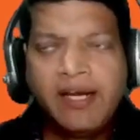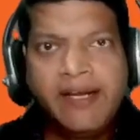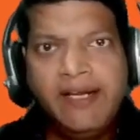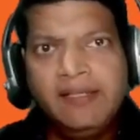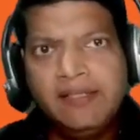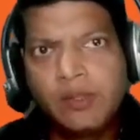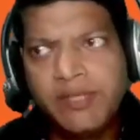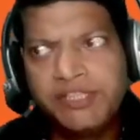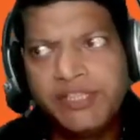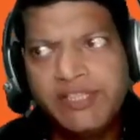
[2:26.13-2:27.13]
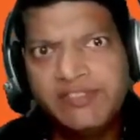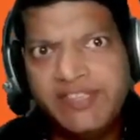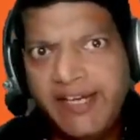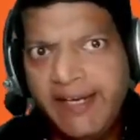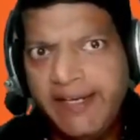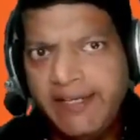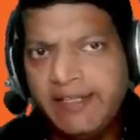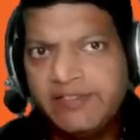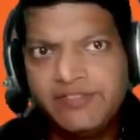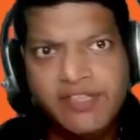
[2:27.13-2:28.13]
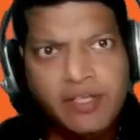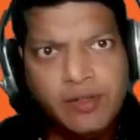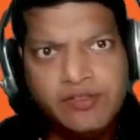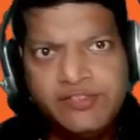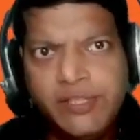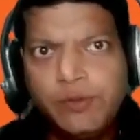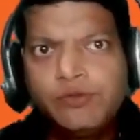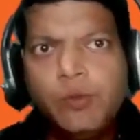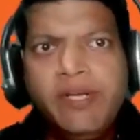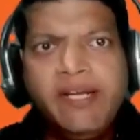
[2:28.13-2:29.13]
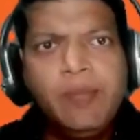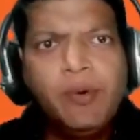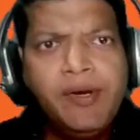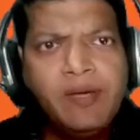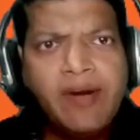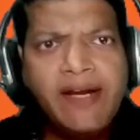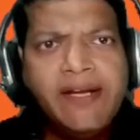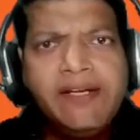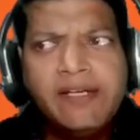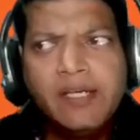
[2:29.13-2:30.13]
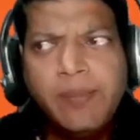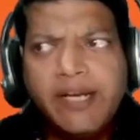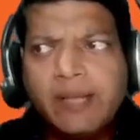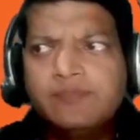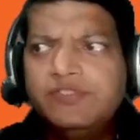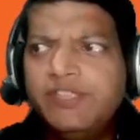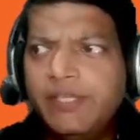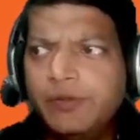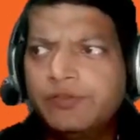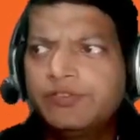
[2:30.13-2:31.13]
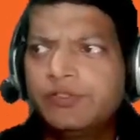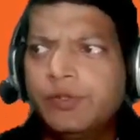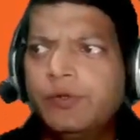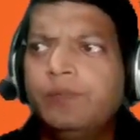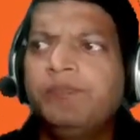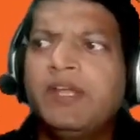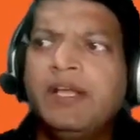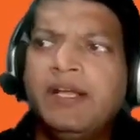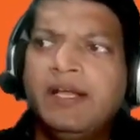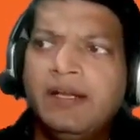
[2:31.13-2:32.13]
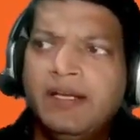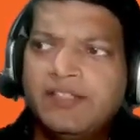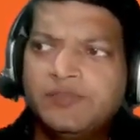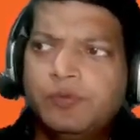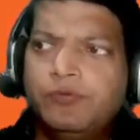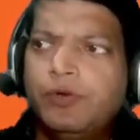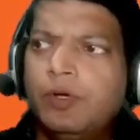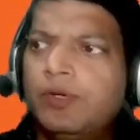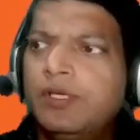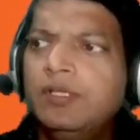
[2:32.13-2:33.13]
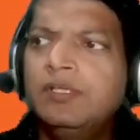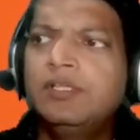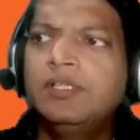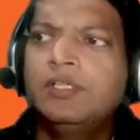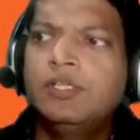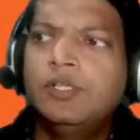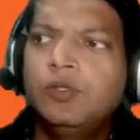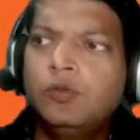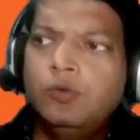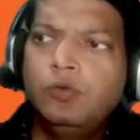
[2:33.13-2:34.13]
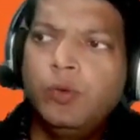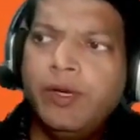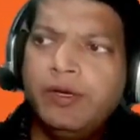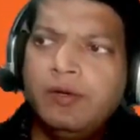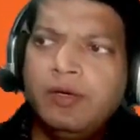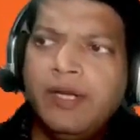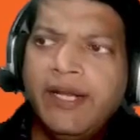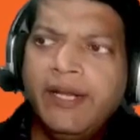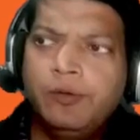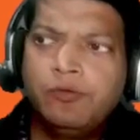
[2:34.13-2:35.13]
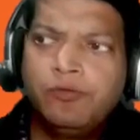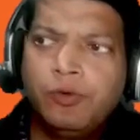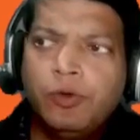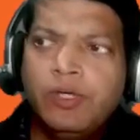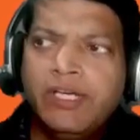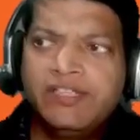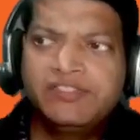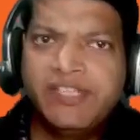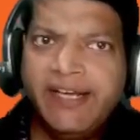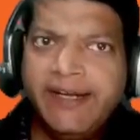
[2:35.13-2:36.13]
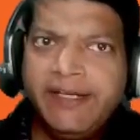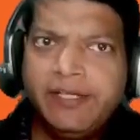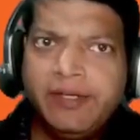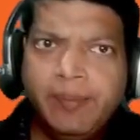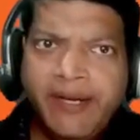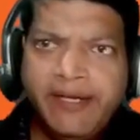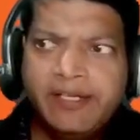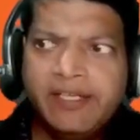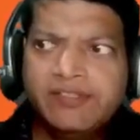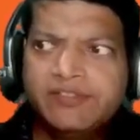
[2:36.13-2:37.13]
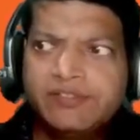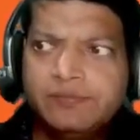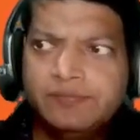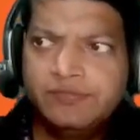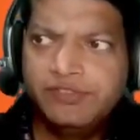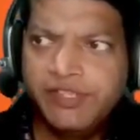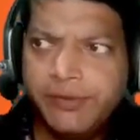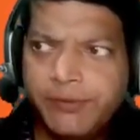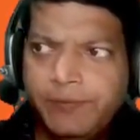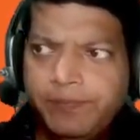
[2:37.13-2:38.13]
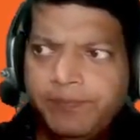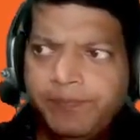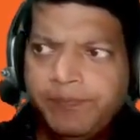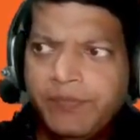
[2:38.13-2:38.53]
Again the quotient is 8, it's still not 0, so we'll keep on dividing till it becomes 0. So let's move forward. 2 into 4 is 8, remainder is 0.